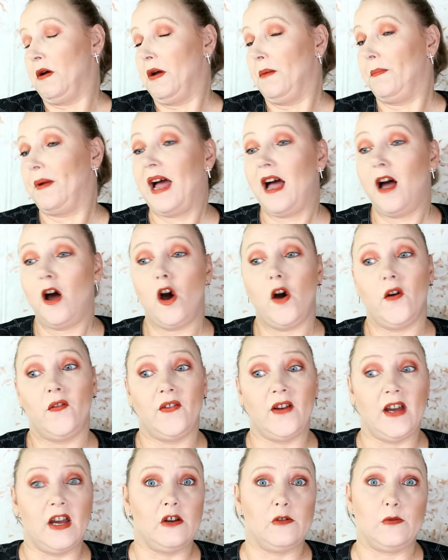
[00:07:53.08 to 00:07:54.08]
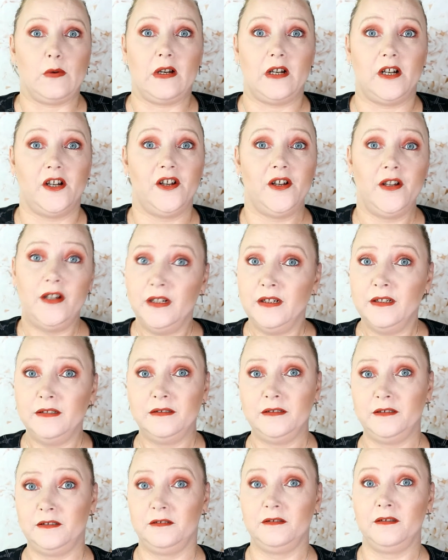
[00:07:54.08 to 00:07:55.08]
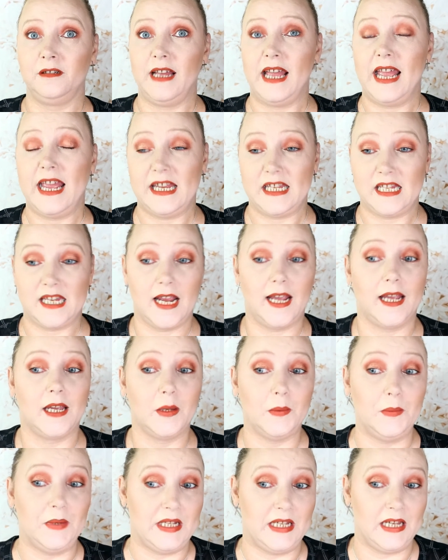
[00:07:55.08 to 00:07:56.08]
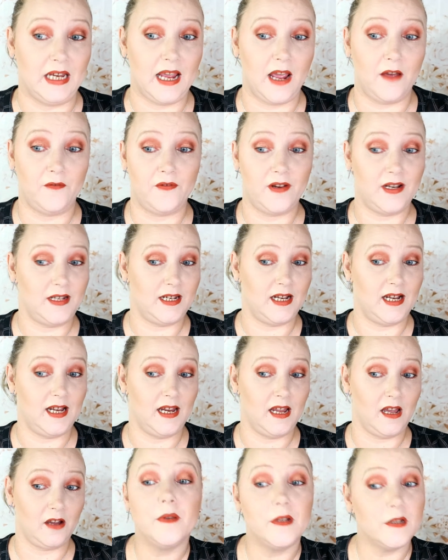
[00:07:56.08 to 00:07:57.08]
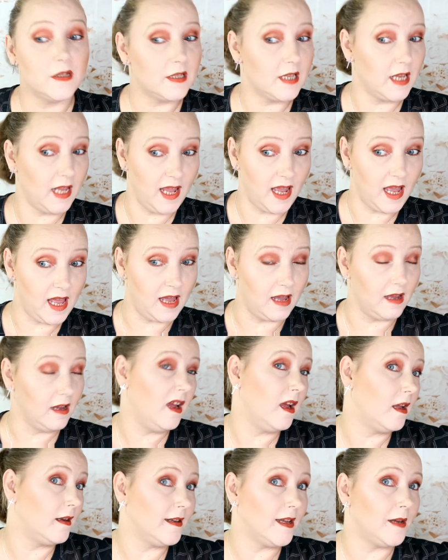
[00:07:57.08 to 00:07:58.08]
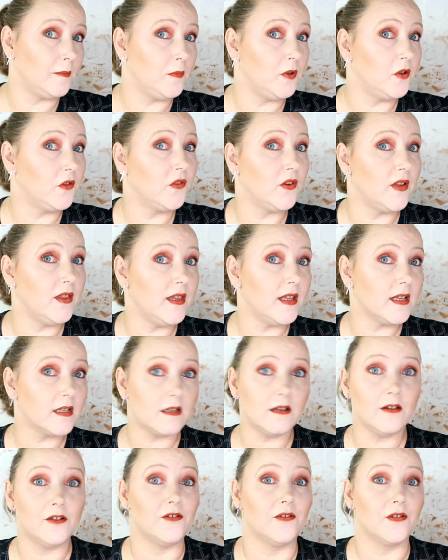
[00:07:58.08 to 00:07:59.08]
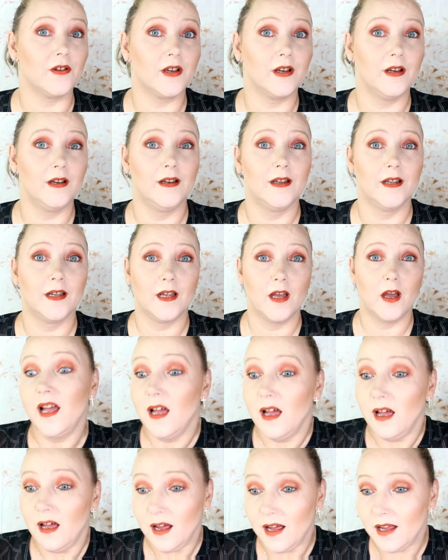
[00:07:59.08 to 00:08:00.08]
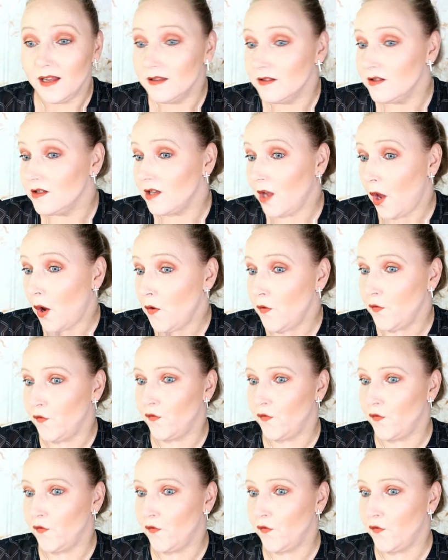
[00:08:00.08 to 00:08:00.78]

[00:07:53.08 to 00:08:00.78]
about half hour it's taken me to get ready. So yeah, and I'm loving this look. And so